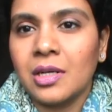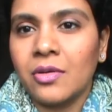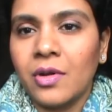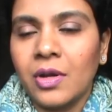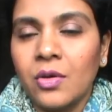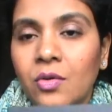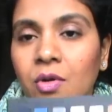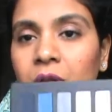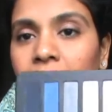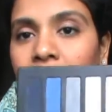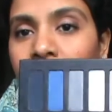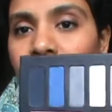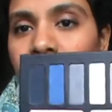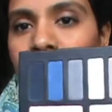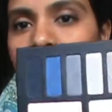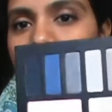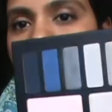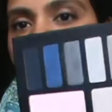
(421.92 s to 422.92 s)
a regular
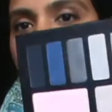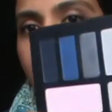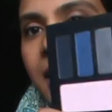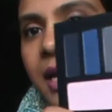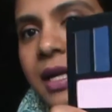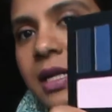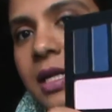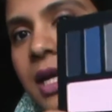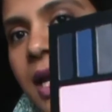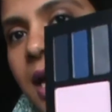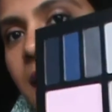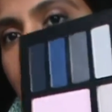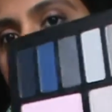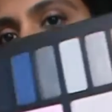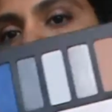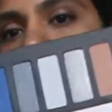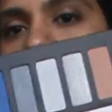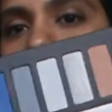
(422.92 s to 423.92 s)
neutral palette
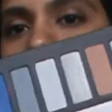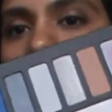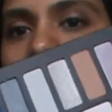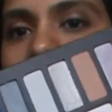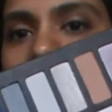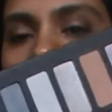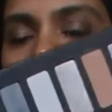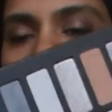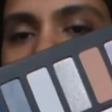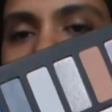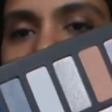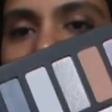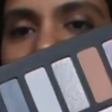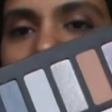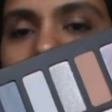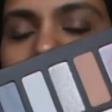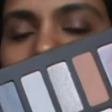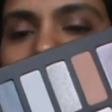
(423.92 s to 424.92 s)
but
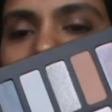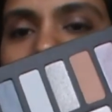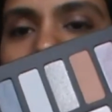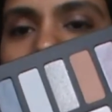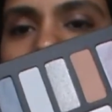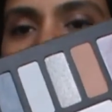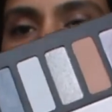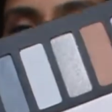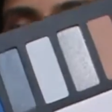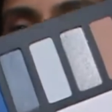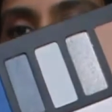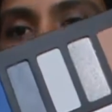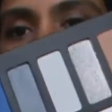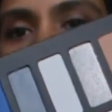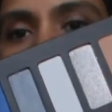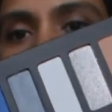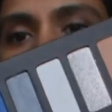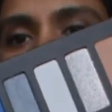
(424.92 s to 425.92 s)
this
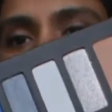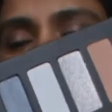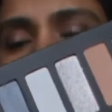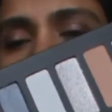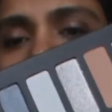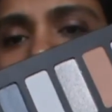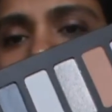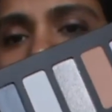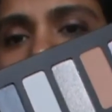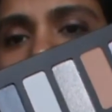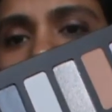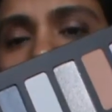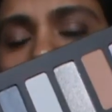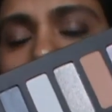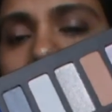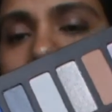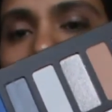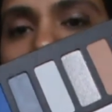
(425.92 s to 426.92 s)
hmm
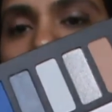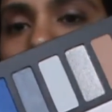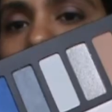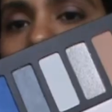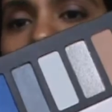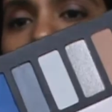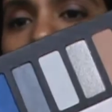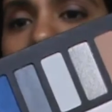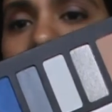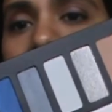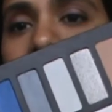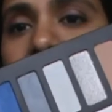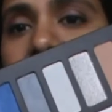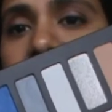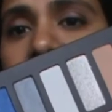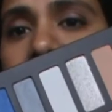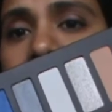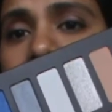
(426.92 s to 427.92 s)
this
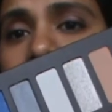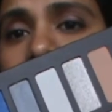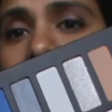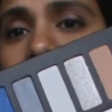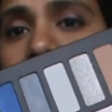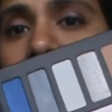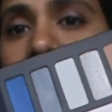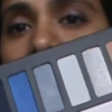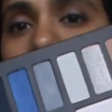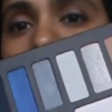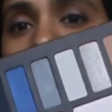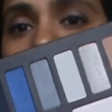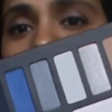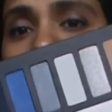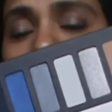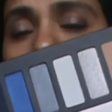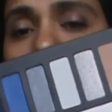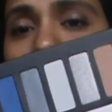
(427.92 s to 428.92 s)
is just
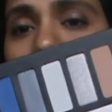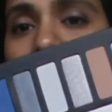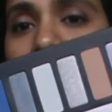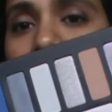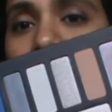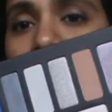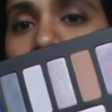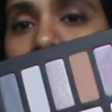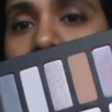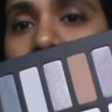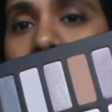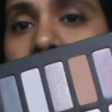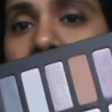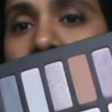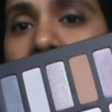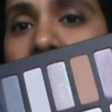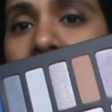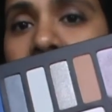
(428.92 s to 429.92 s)
such a beauty
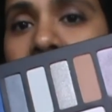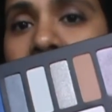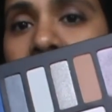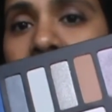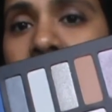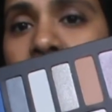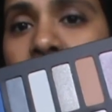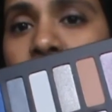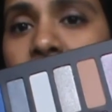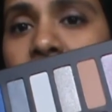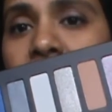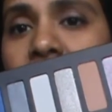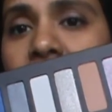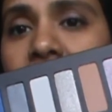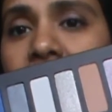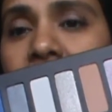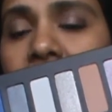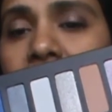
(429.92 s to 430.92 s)
I
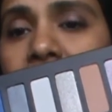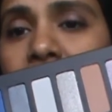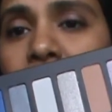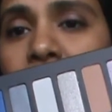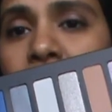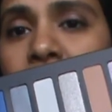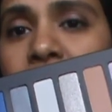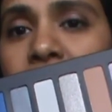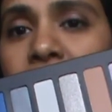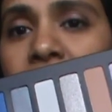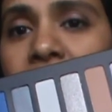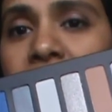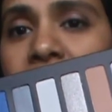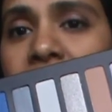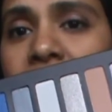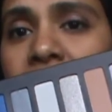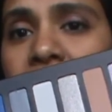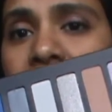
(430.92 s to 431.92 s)
use of course you can
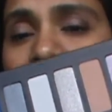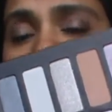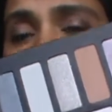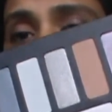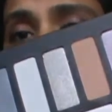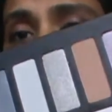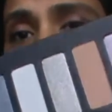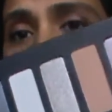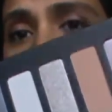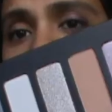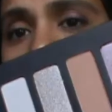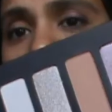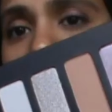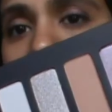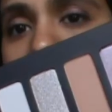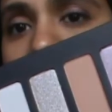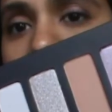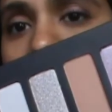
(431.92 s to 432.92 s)
see these two
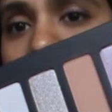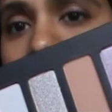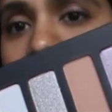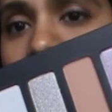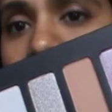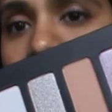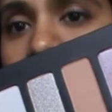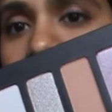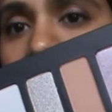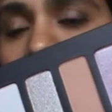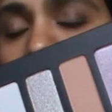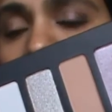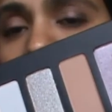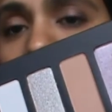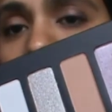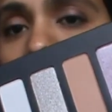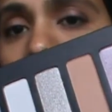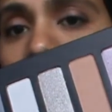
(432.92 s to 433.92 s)
shades
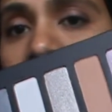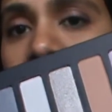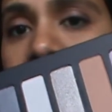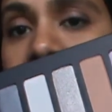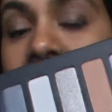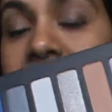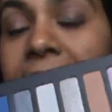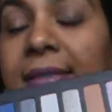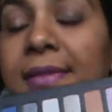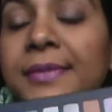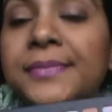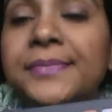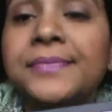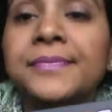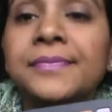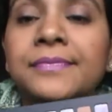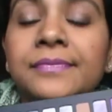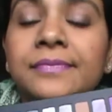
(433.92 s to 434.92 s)

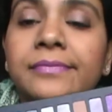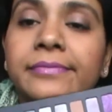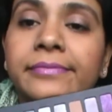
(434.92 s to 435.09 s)
Hmm.